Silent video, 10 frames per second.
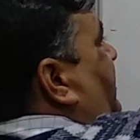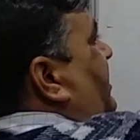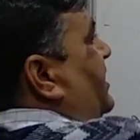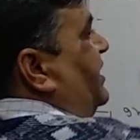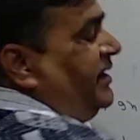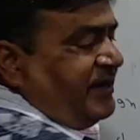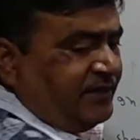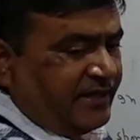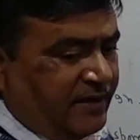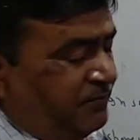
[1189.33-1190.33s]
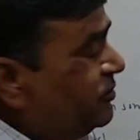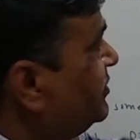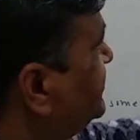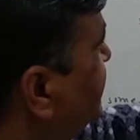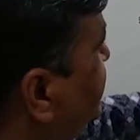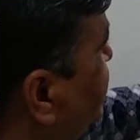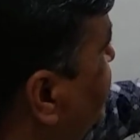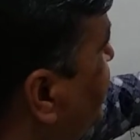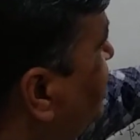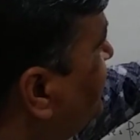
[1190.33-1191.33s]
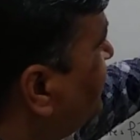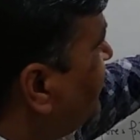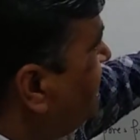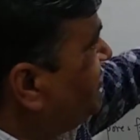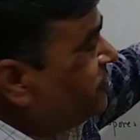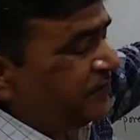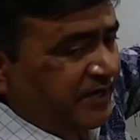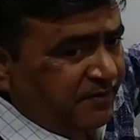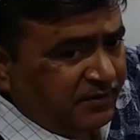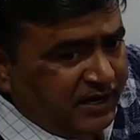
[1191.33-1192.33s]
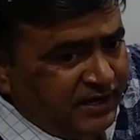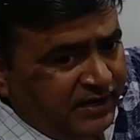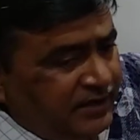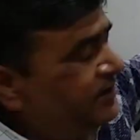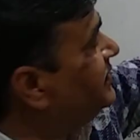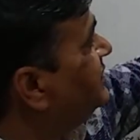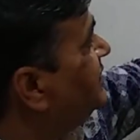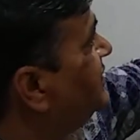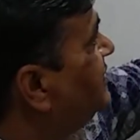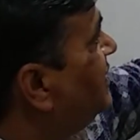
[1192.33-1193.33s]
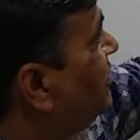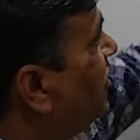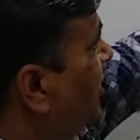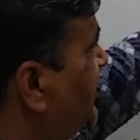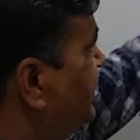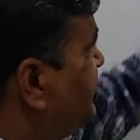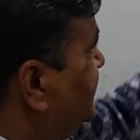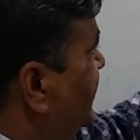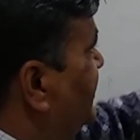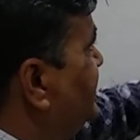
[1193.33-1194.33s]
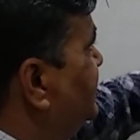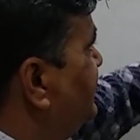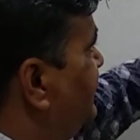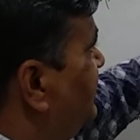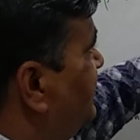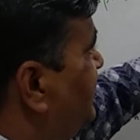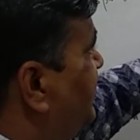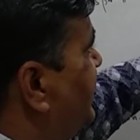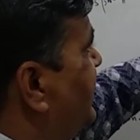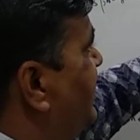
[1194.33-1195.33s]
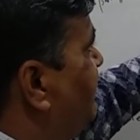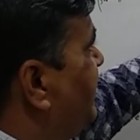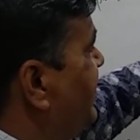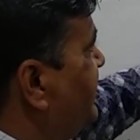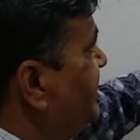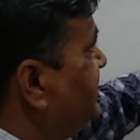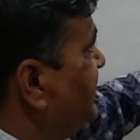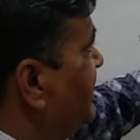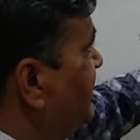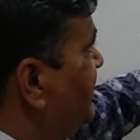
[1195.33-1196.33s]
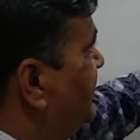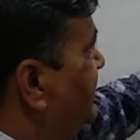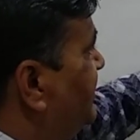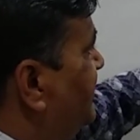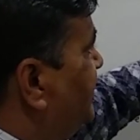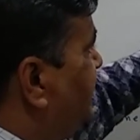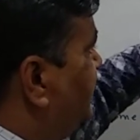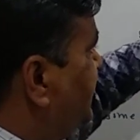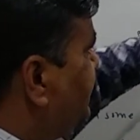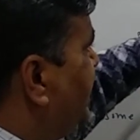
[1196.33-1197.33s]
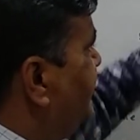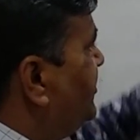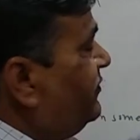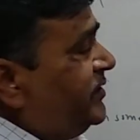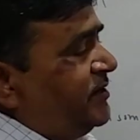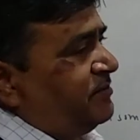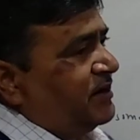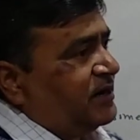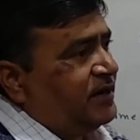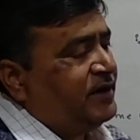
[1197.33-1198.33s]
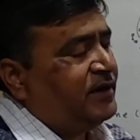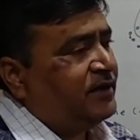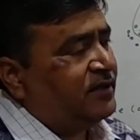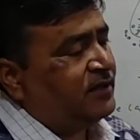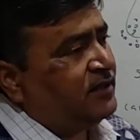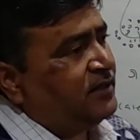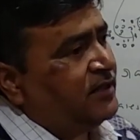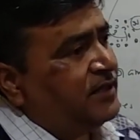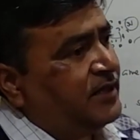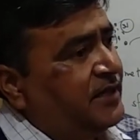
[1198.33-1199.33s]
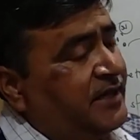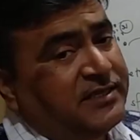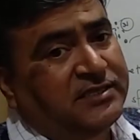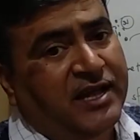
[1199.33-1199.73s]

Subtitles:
plant, it then produces a new gametophytic plant. All these cells, they are haploid in nature. This gametophytic plant is